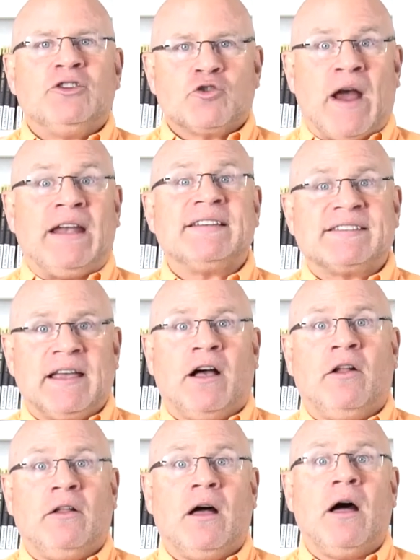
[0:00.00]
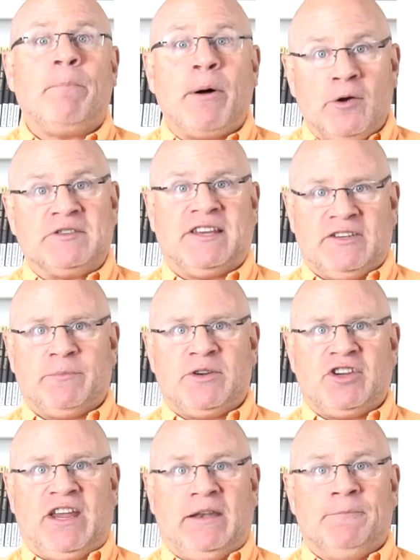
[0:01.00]
trying to sell a postage
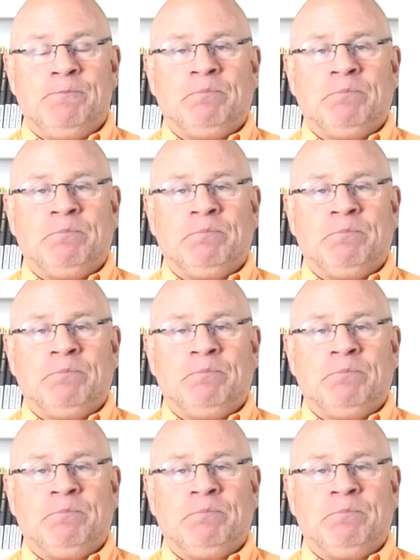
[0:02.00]
machine.